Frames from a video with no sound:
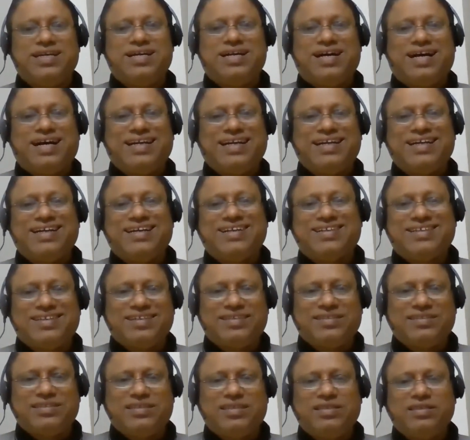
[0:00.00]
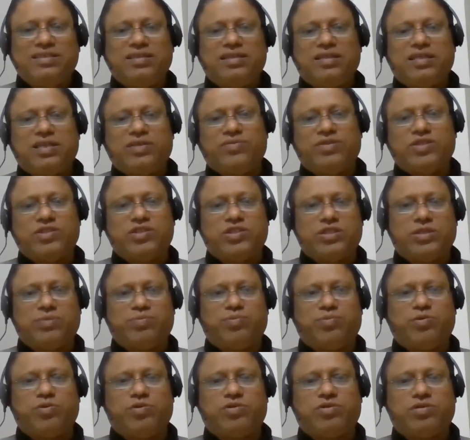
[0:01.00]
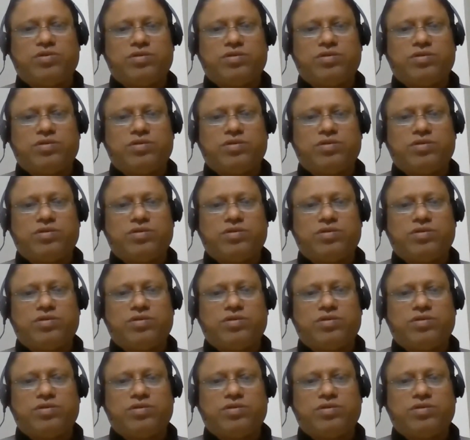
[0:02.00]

higher than the reverse repo.